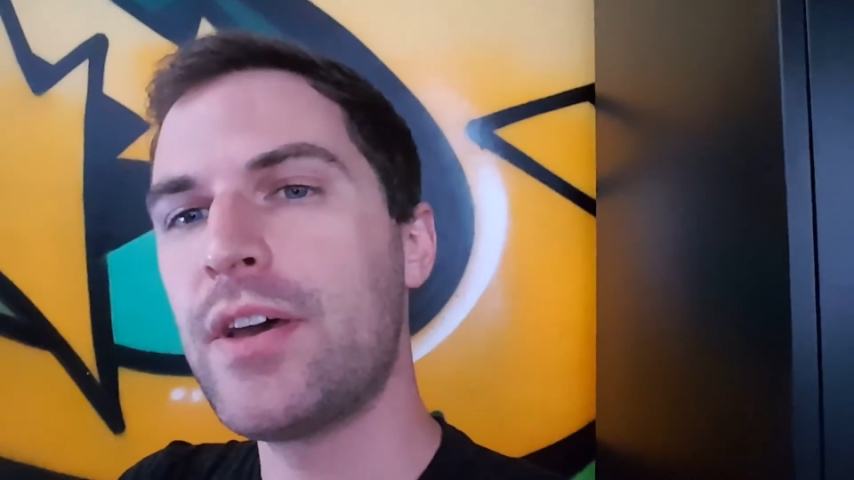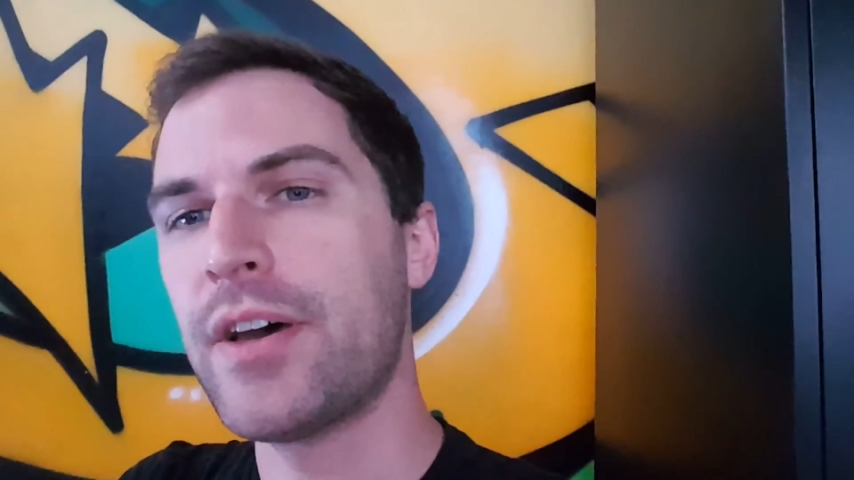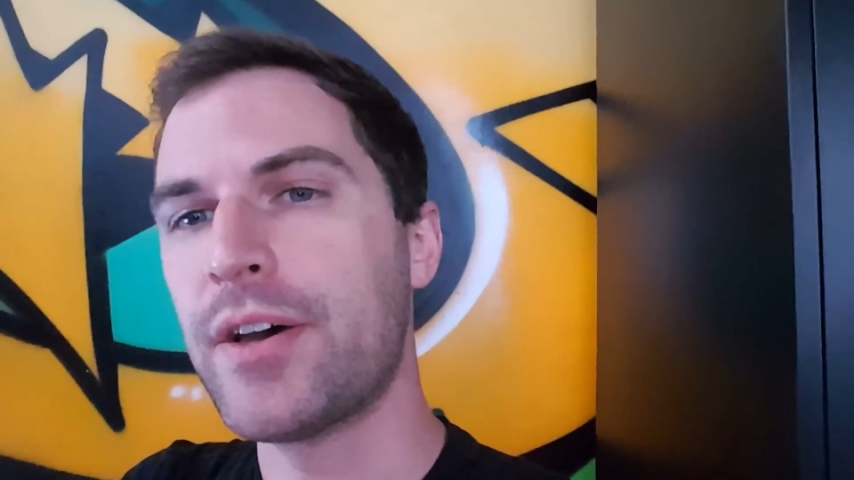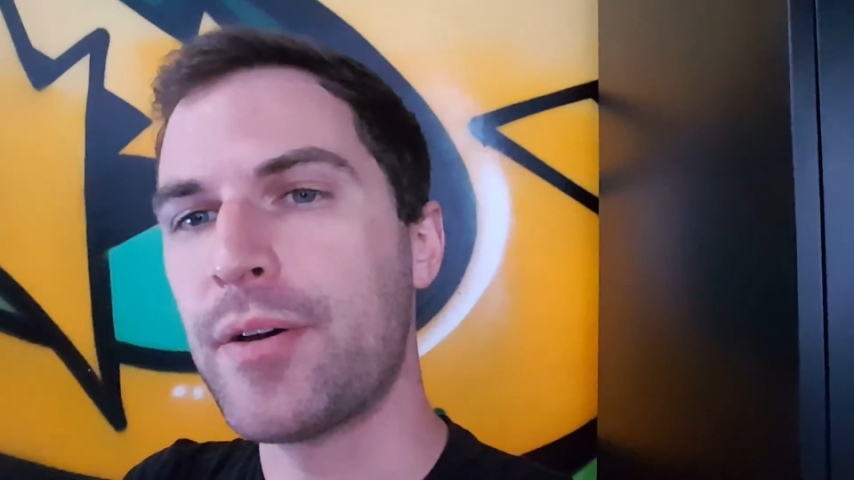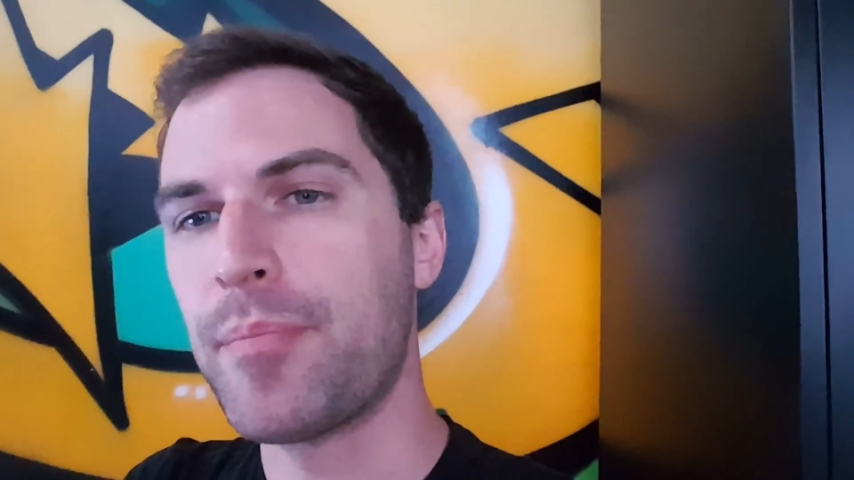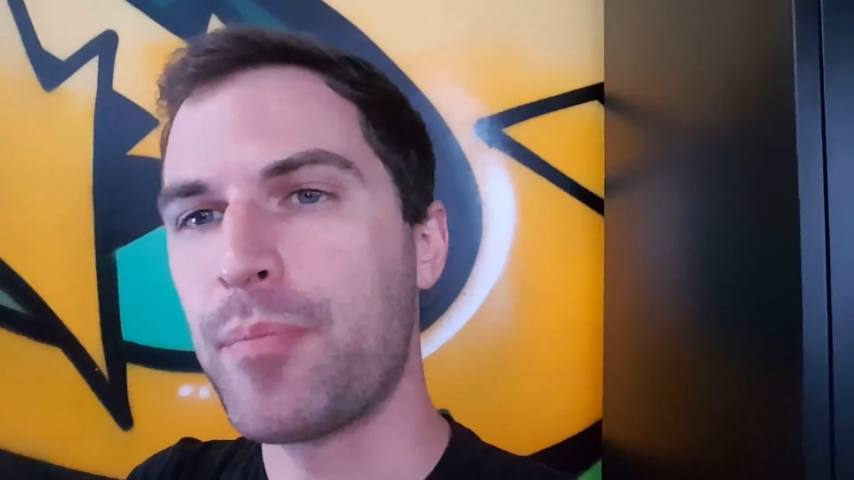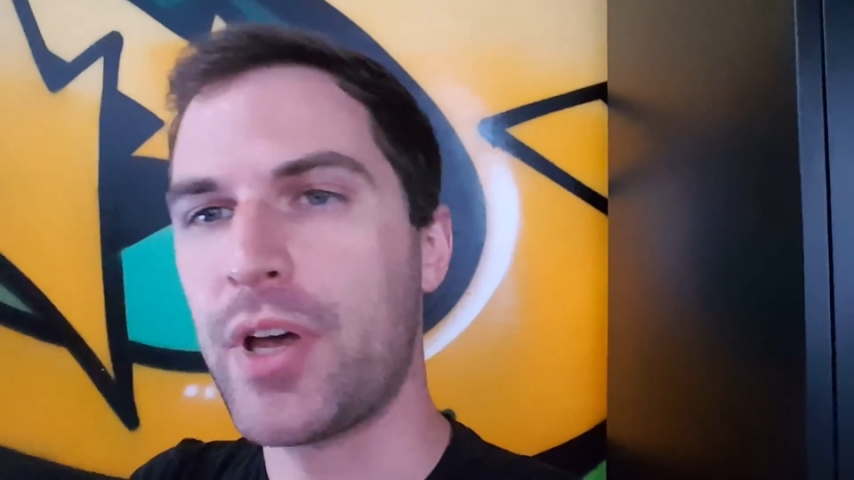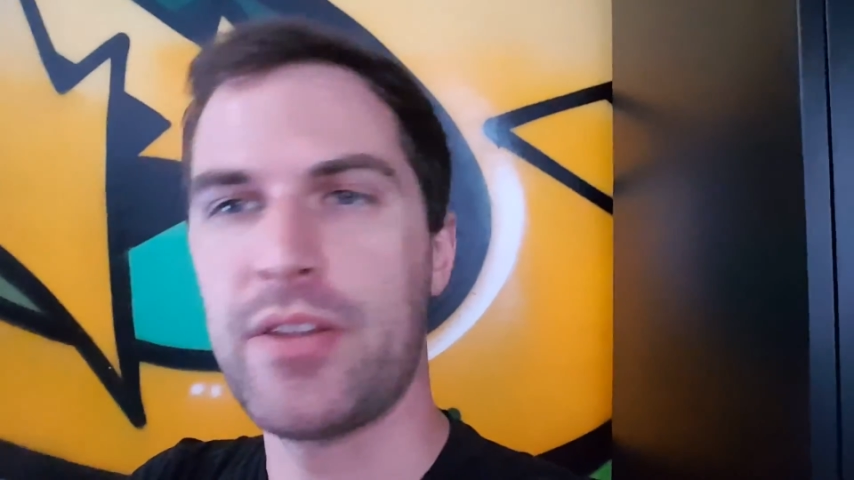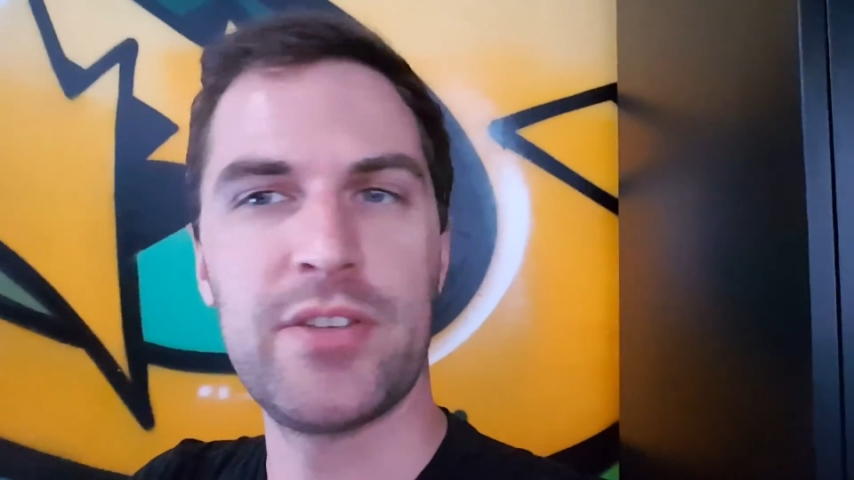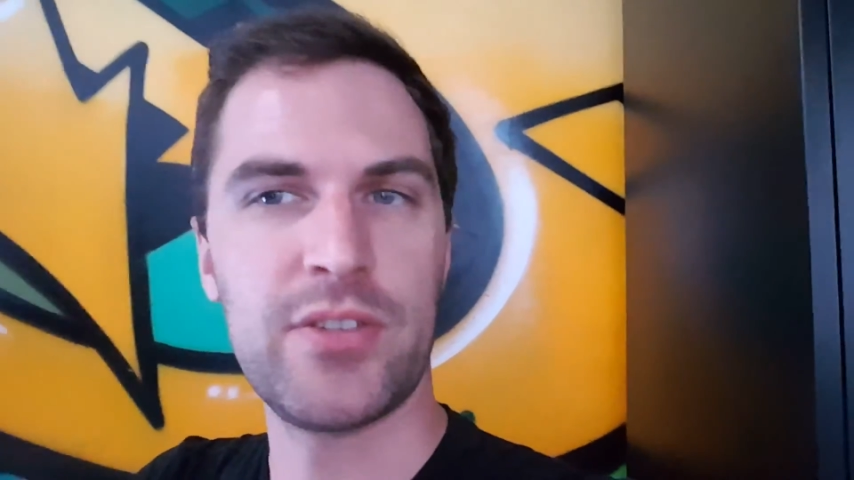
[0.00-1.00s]

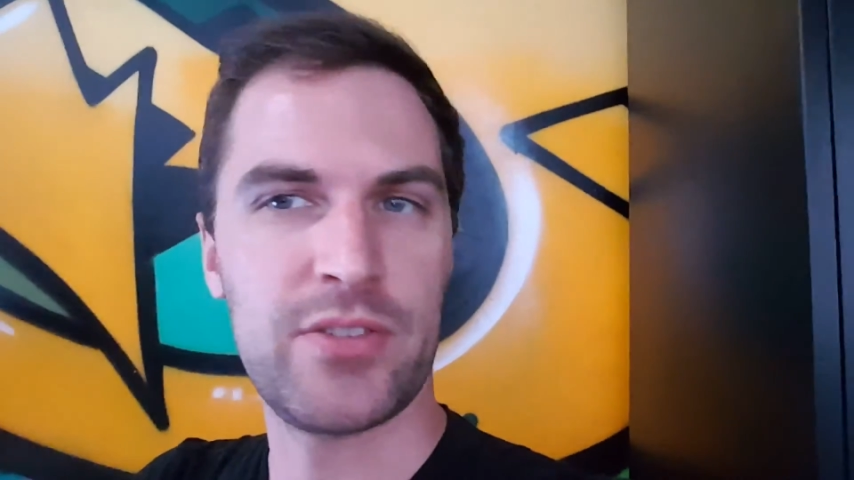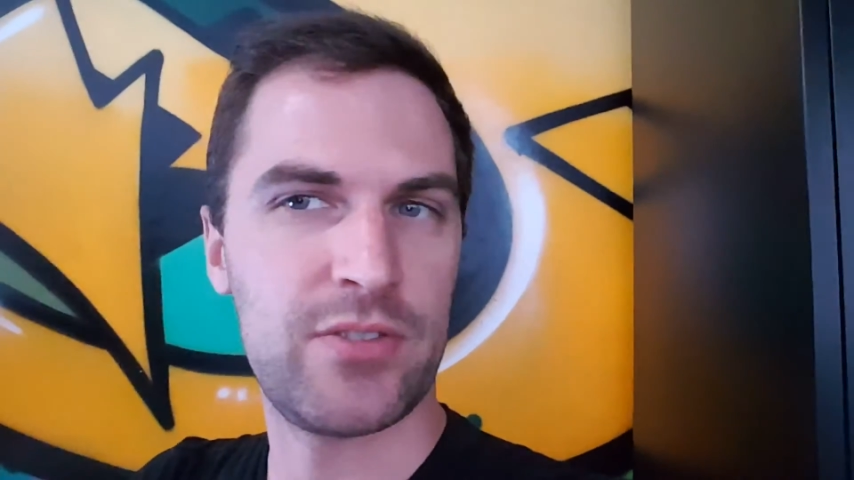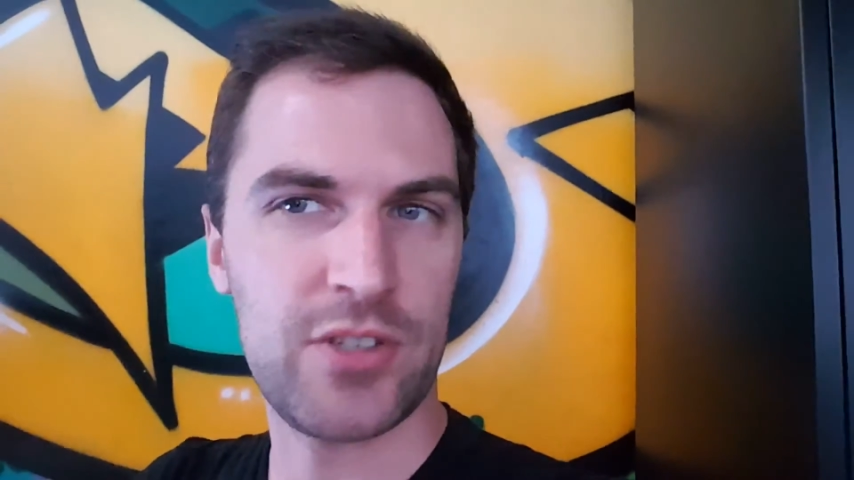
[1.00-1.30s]
But this is